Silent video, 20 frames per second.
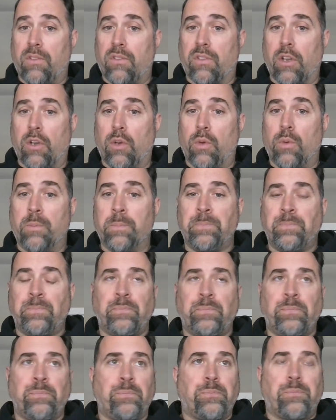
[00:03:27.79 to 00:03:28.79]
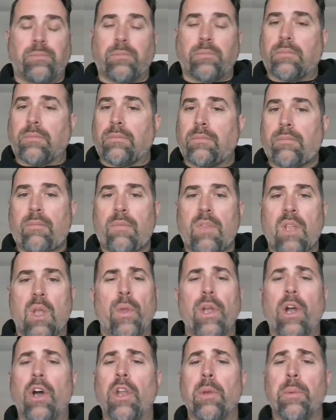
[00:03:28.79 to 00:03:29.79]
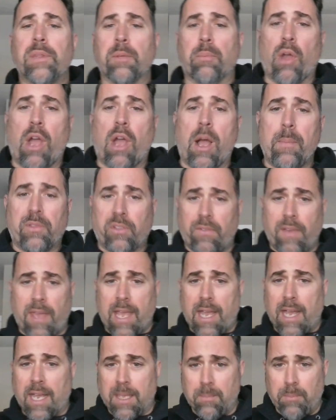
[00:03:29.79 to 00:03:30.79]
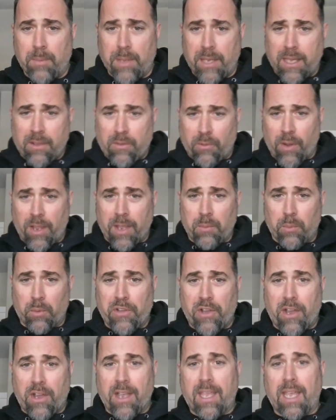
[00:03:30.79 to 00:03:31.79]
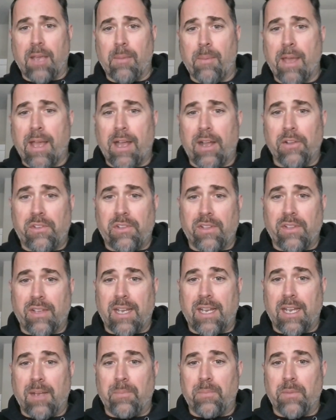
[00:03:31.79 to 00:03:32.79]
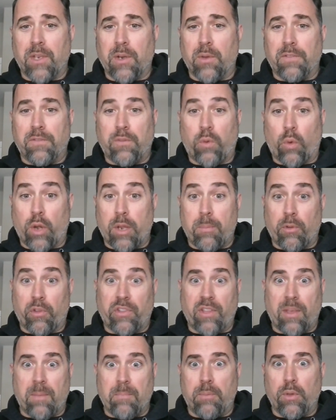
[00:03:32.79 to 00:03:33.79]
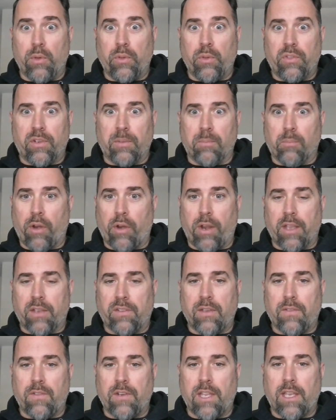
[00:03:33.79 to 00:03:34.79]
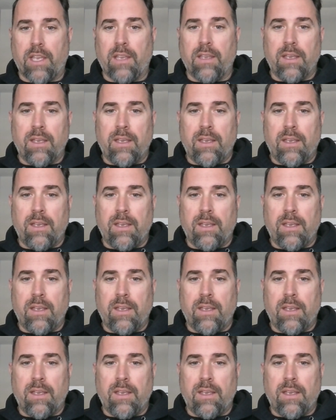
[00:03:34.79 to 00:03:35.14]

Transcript: So we all know what the promise of AI can be, right? We're talking about a 40% boost in productivity.